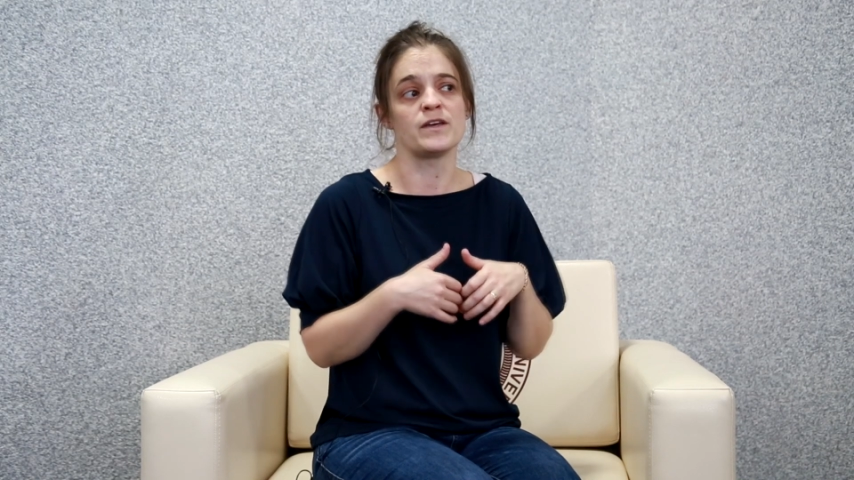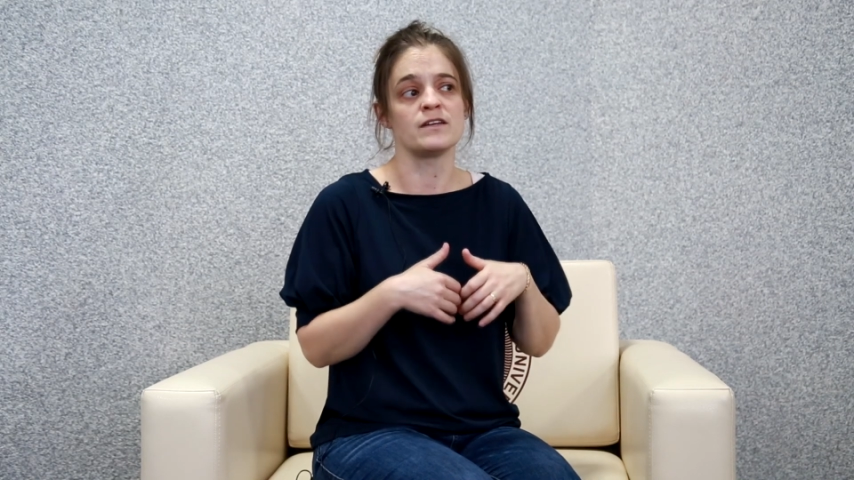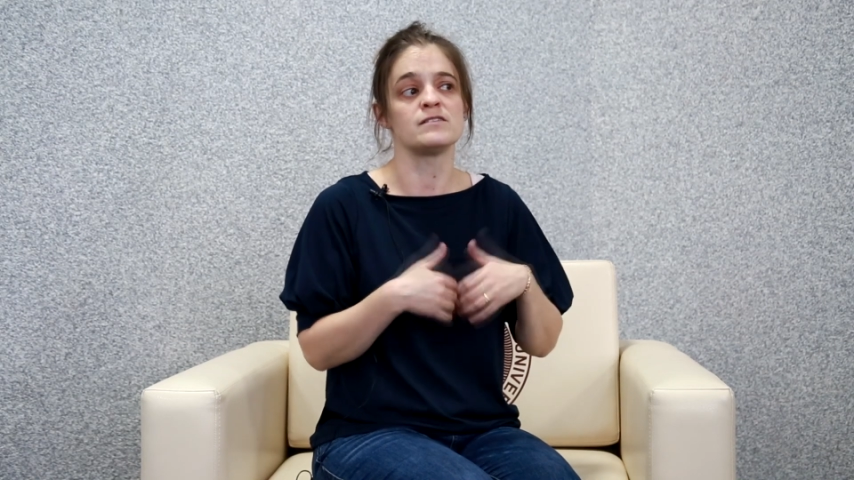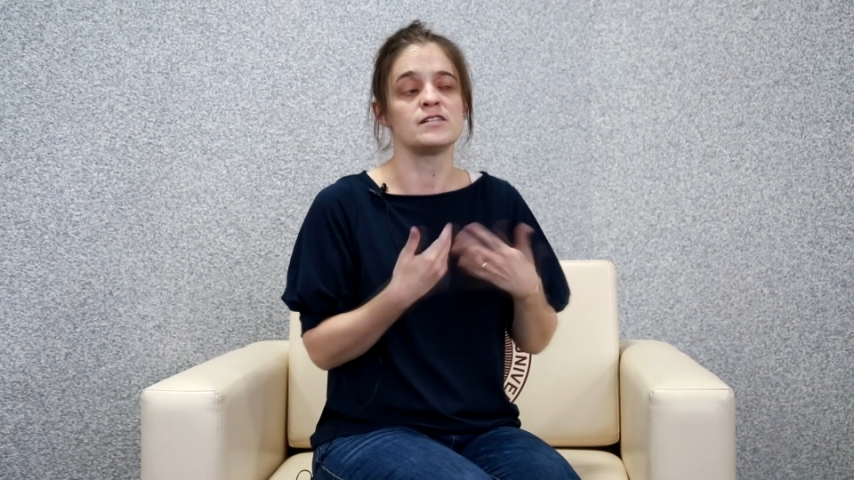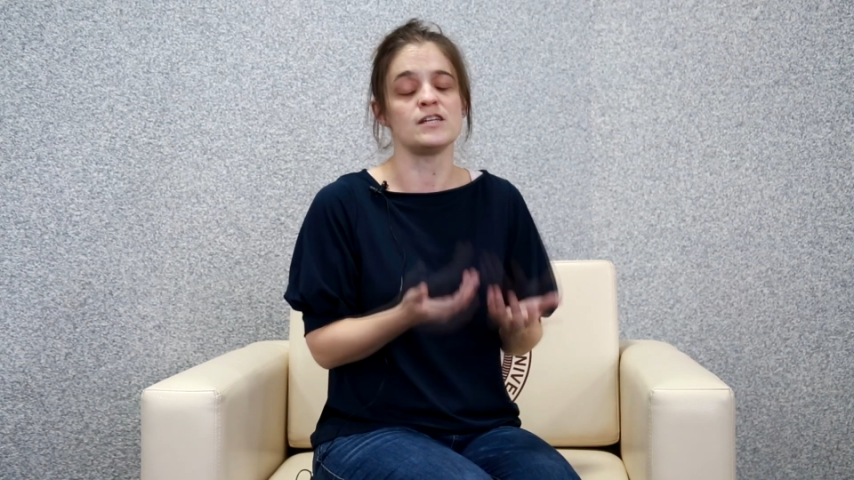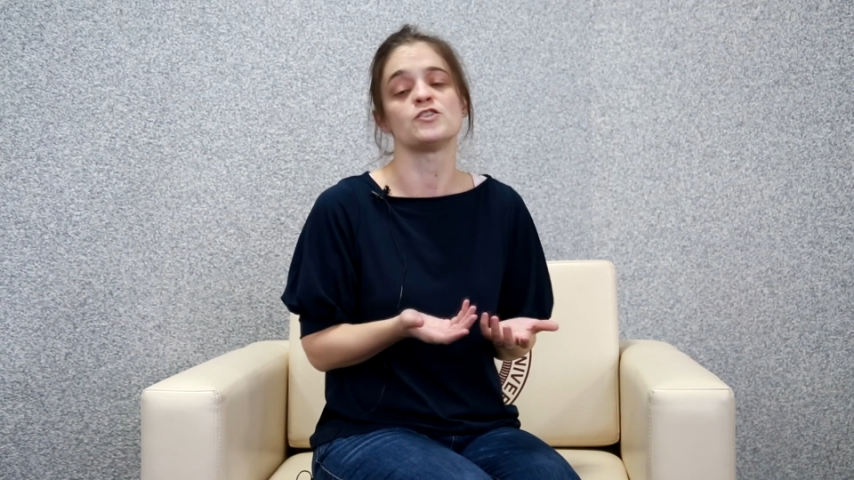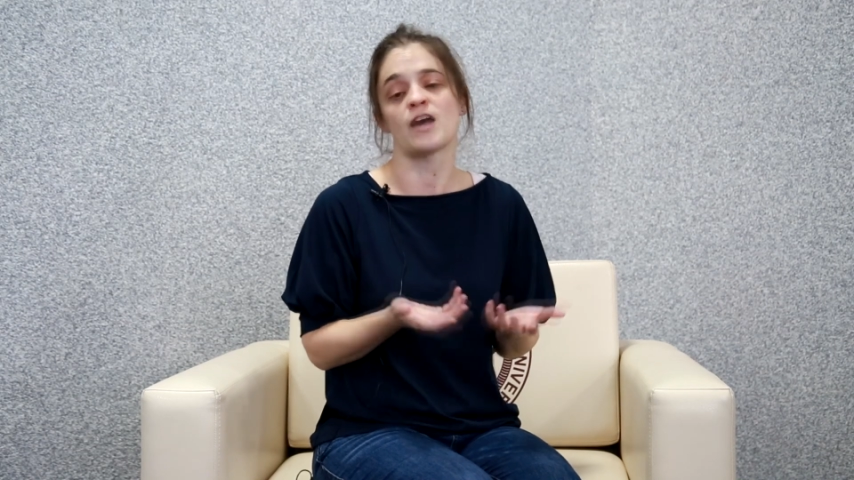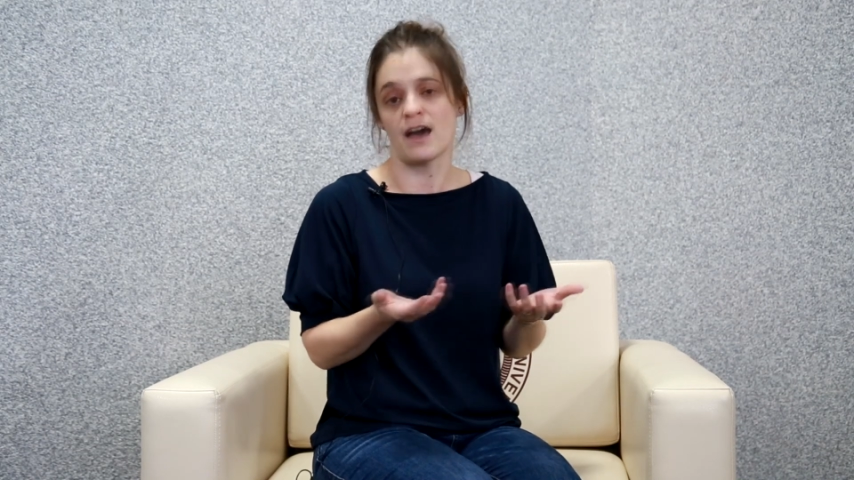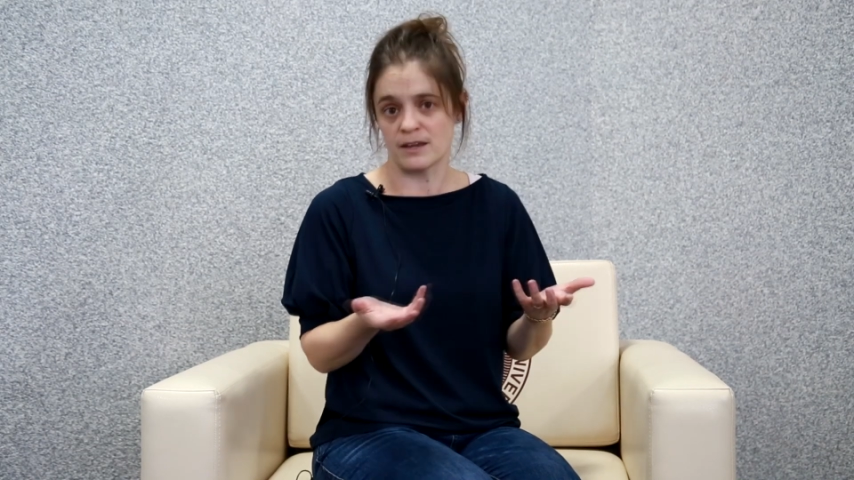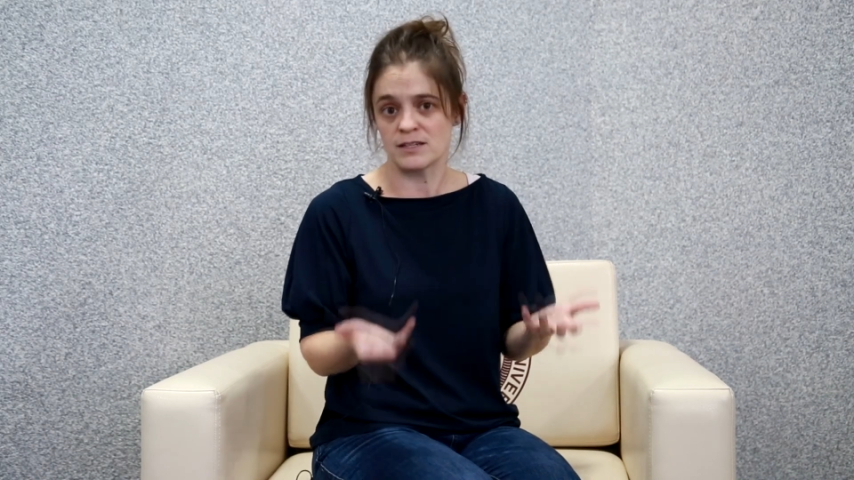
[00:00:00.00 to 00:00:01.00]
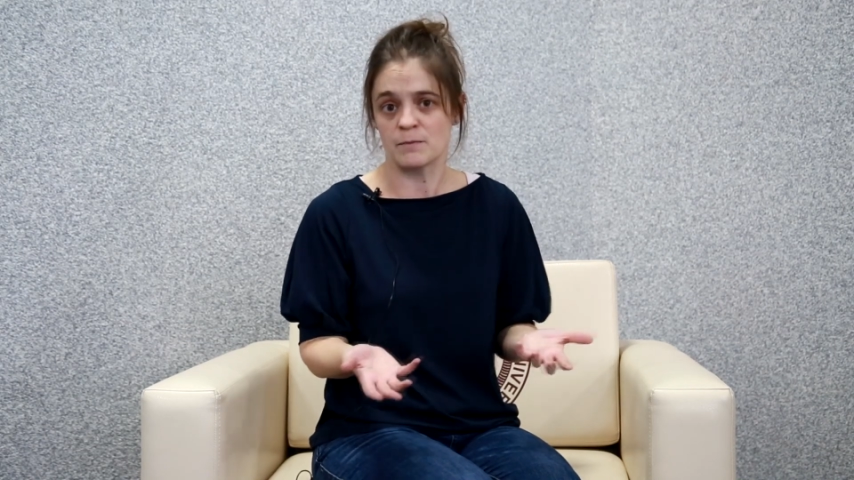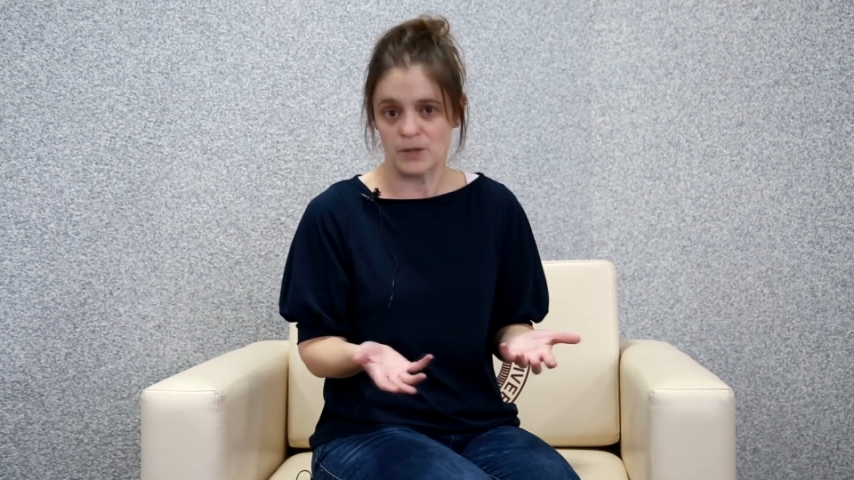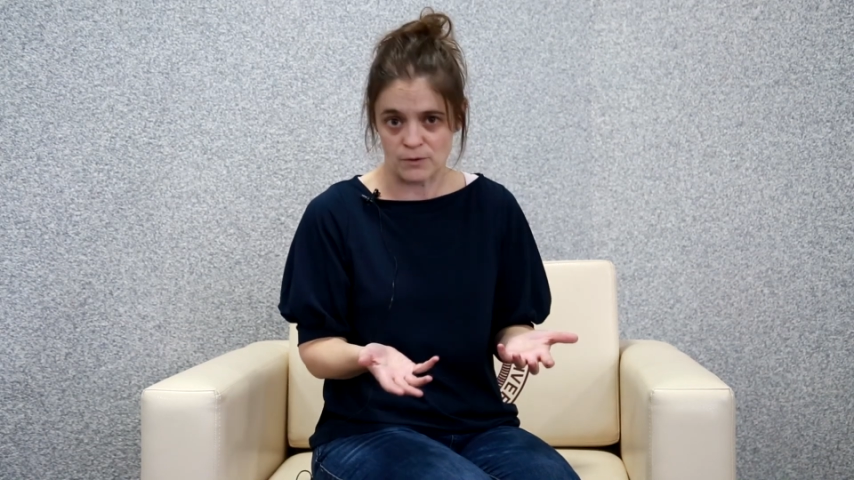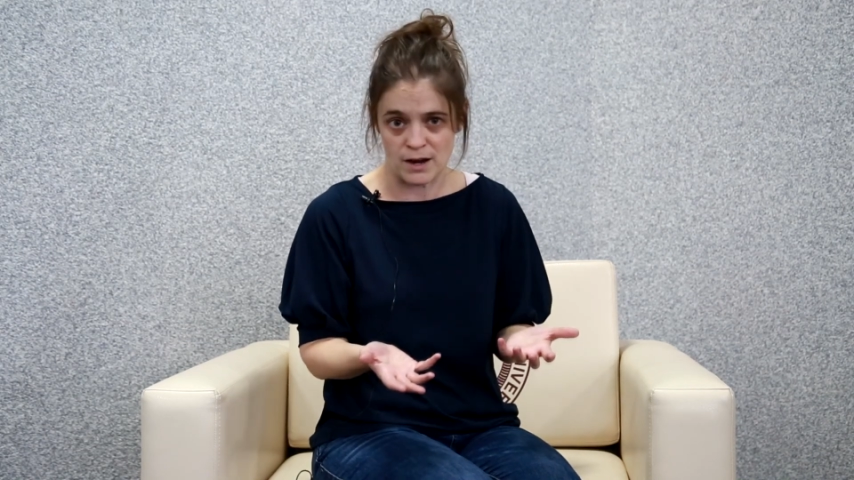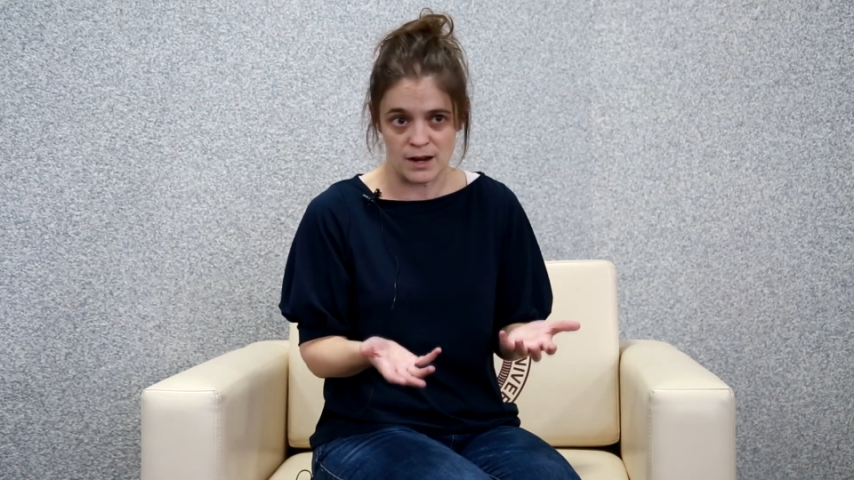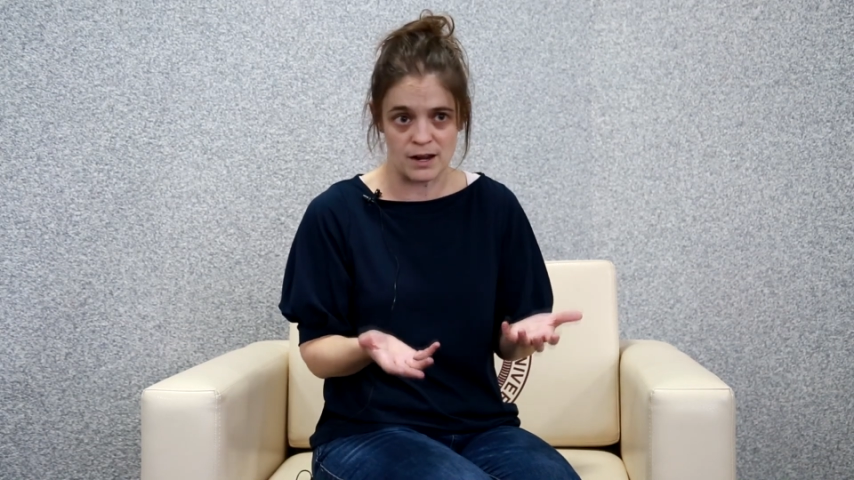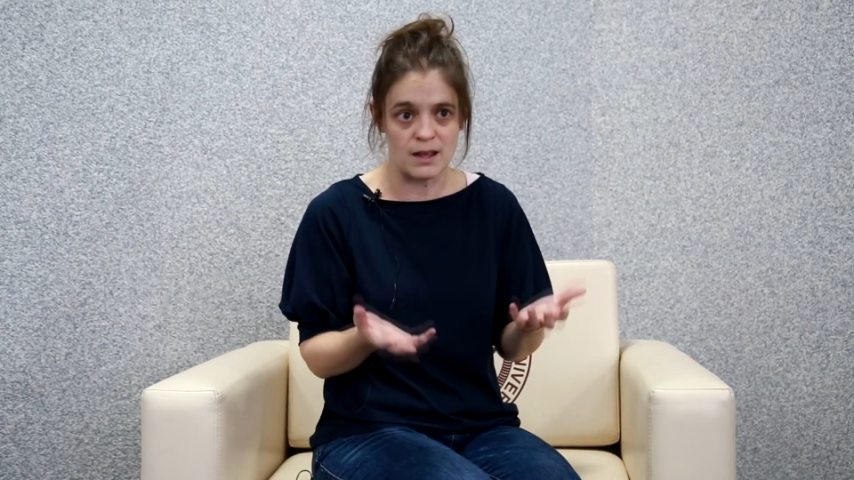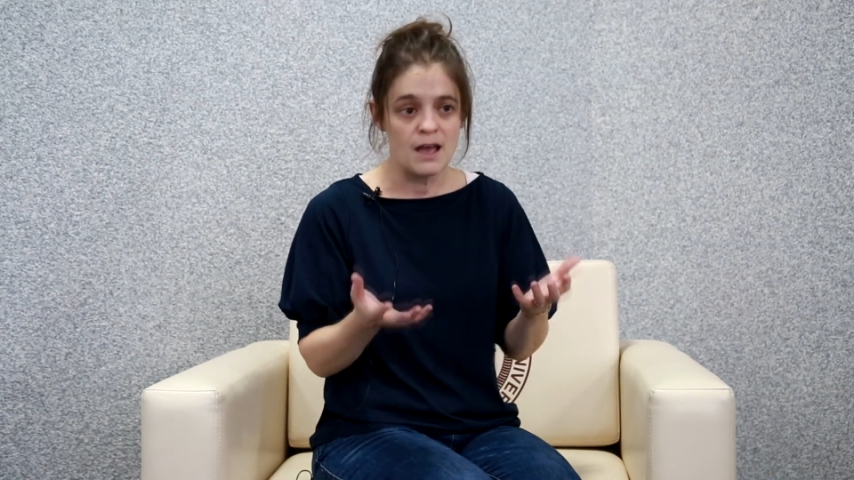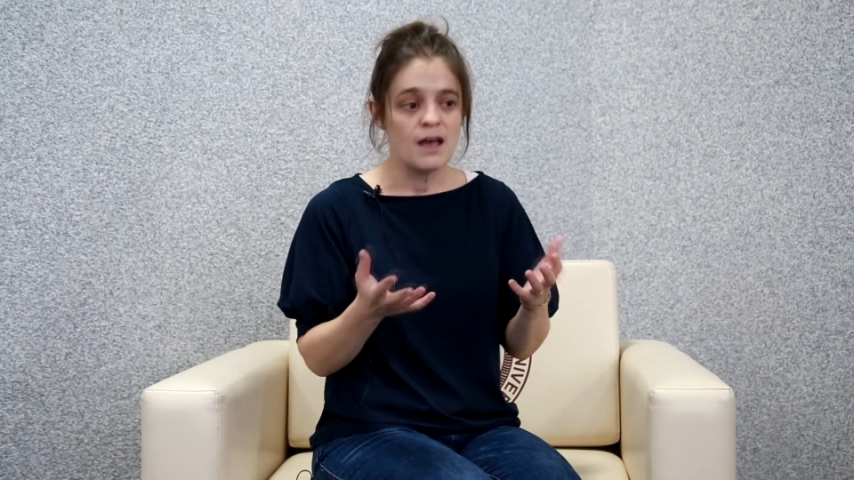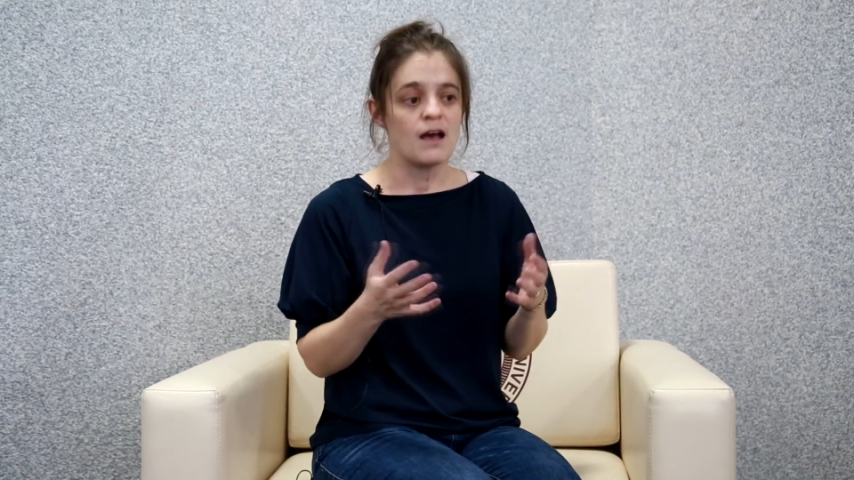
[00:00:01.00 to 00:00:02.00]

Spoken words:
can teach academic writing